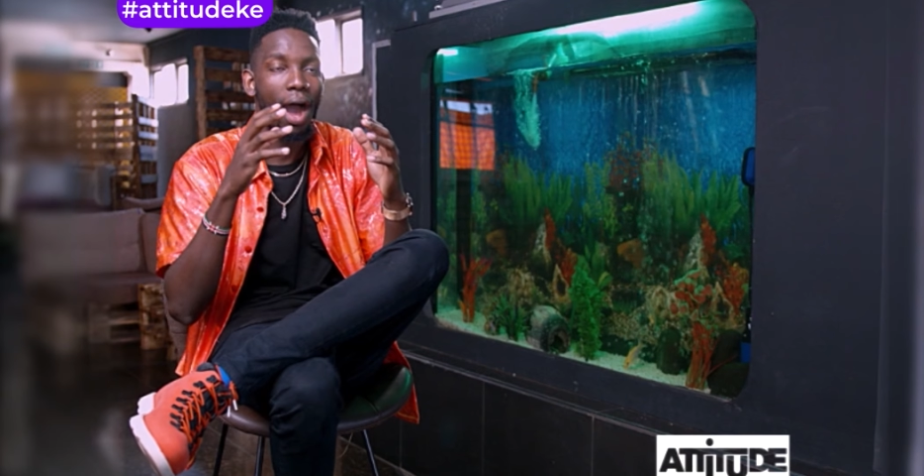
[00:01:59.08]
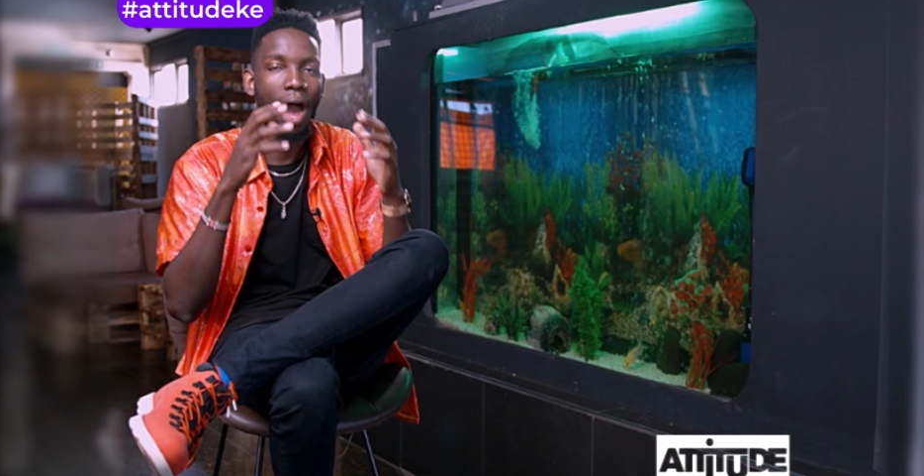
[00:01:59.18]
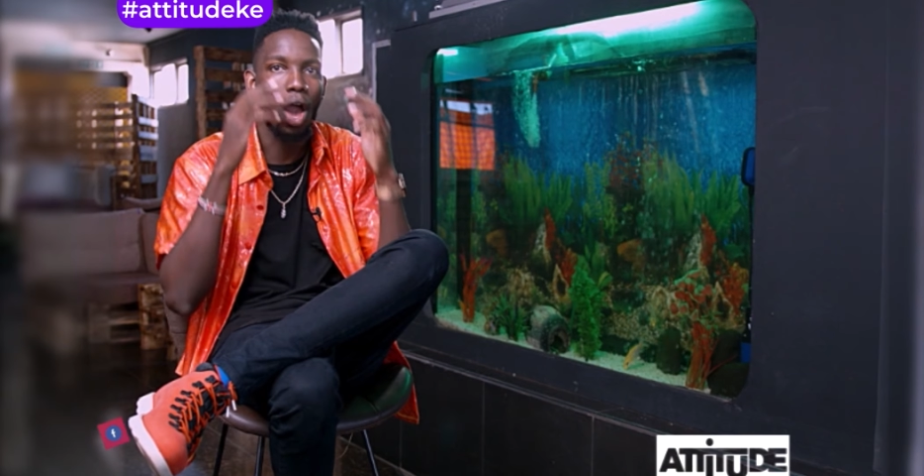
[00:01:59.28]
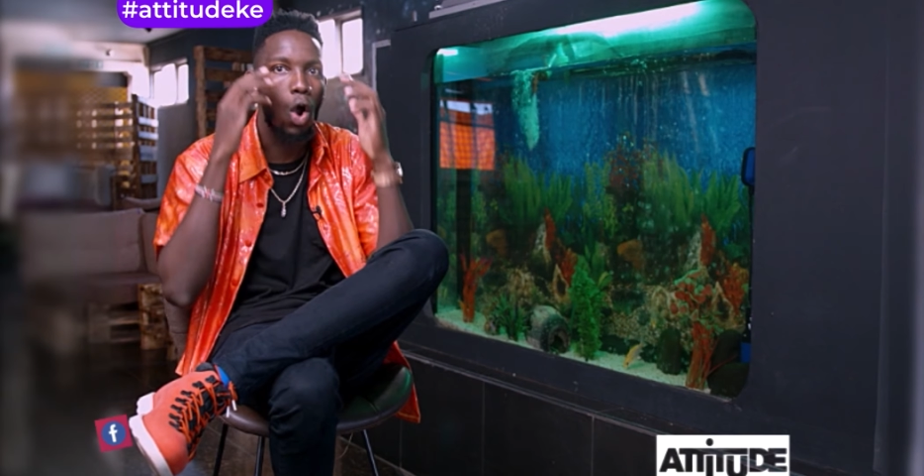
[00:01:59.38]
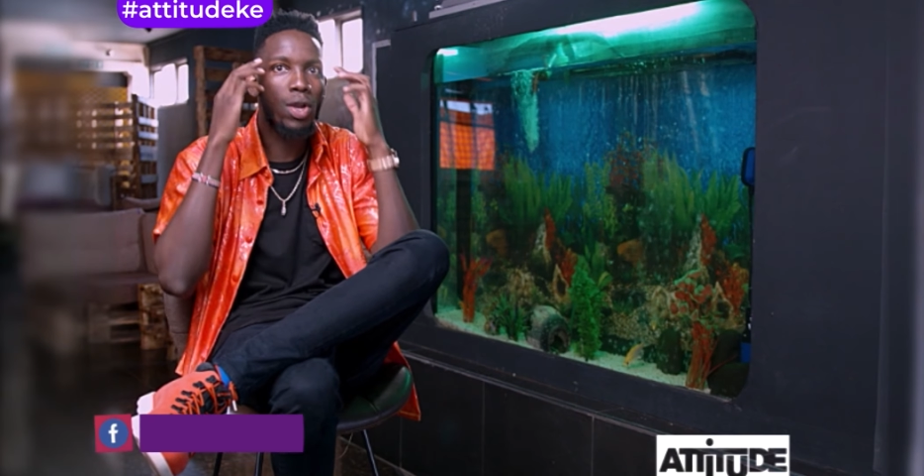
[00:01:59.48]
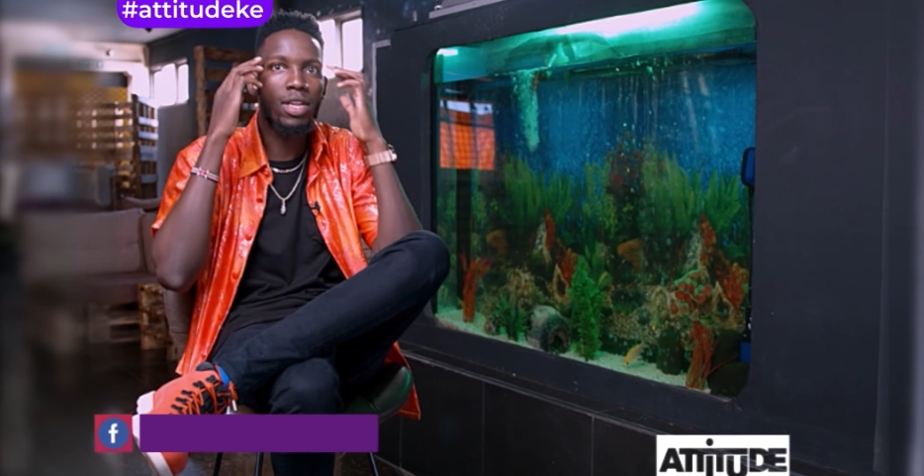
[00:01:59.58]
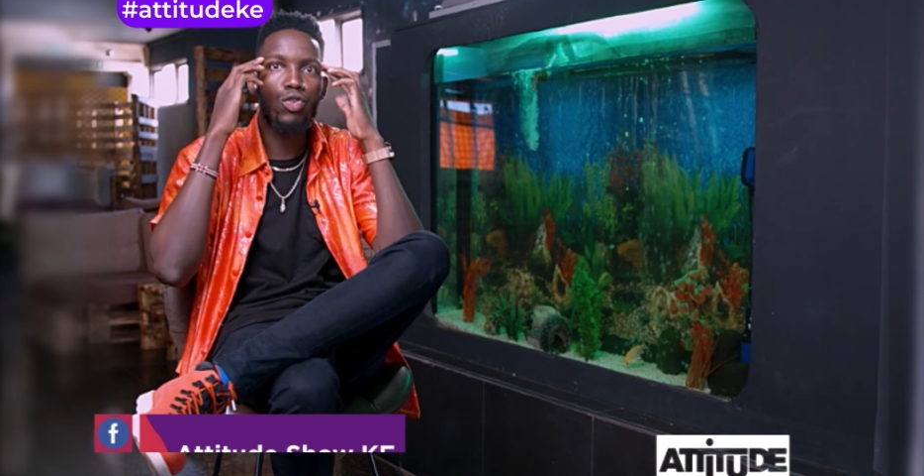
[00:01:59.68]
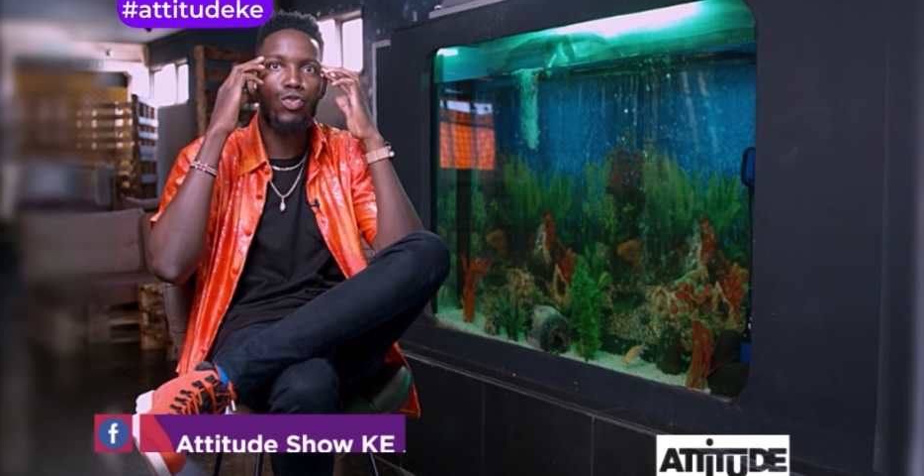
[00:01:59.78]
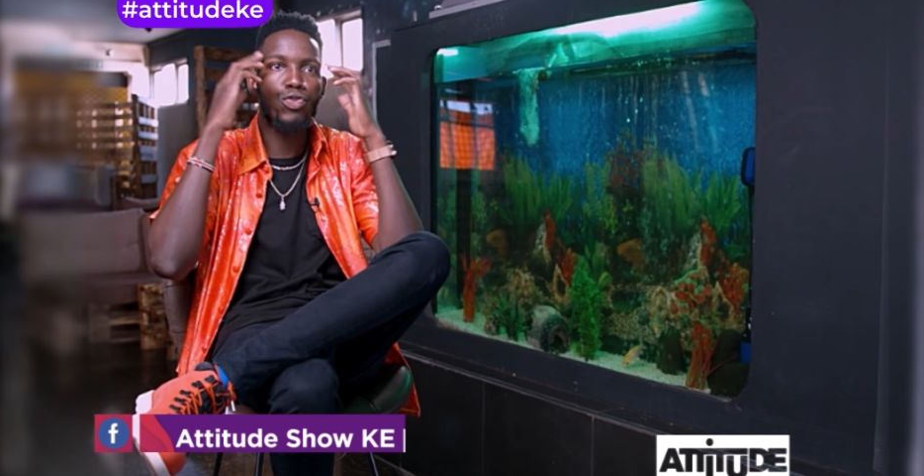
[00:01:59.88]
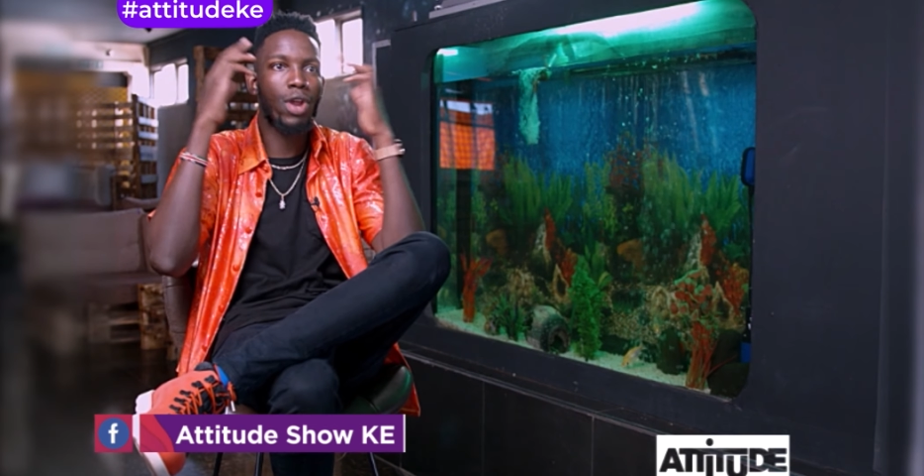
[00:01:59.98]
I only
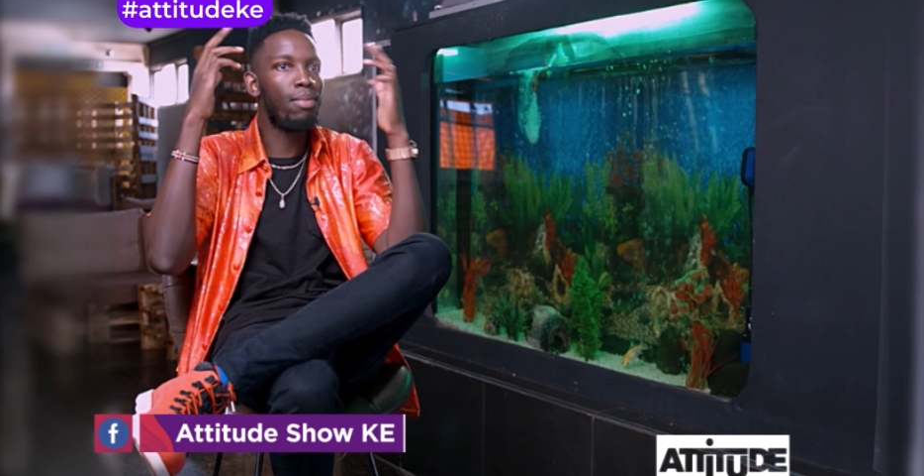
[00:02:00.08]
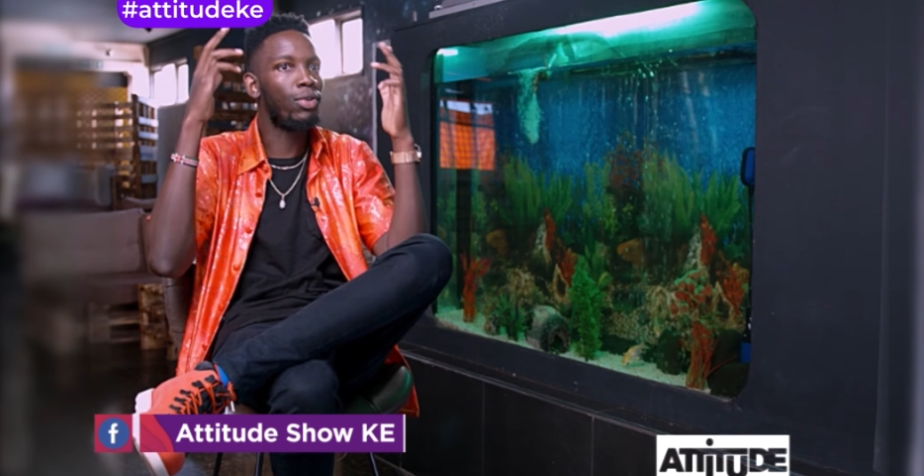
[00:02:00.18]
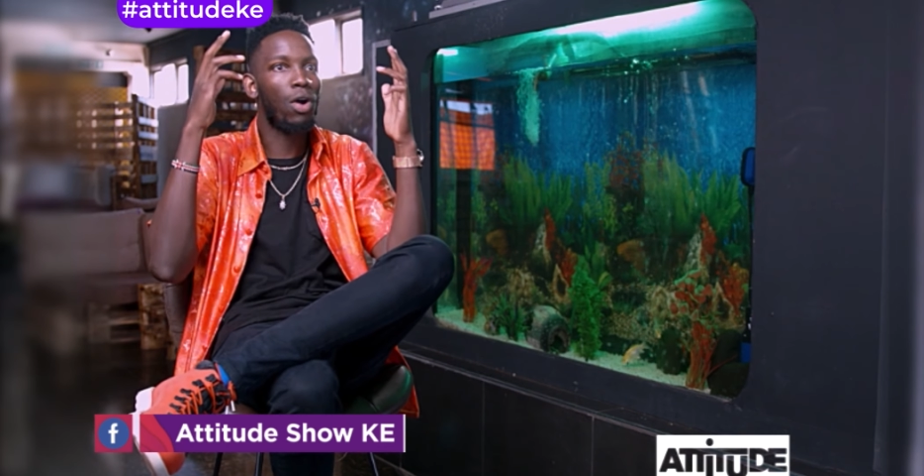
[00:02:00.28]
dreamed